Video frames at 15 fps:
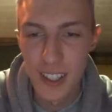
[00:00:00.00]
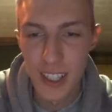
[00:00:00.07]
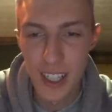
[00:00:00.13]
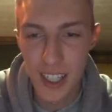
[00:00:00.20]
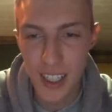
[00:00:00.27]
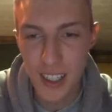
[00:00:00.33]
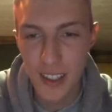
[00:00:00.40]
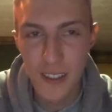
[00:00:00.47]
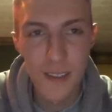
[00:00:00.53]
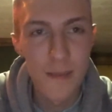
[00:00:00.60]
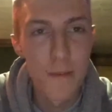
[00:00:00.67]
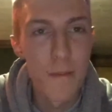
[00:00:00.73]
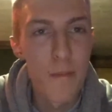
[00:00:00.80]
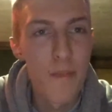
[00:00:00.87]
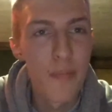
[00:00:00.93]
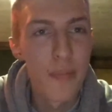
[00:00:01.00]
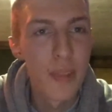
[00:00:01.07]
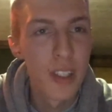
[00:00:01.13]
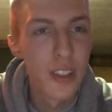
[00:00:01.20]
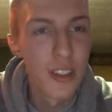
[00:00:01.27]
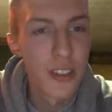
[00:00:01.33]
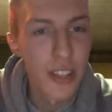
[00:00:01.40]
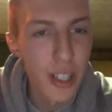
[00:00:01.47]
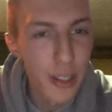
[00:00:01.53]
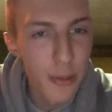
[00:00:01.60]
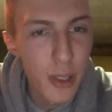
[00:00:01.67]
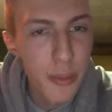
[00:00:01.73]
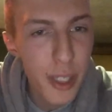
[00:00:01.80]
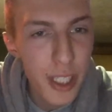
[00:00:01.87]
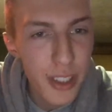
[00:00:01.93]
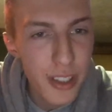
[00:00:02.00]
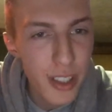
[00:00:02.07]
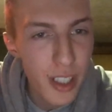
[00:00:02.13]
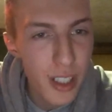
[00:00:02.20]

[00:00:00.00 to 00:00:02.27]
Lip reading: A remix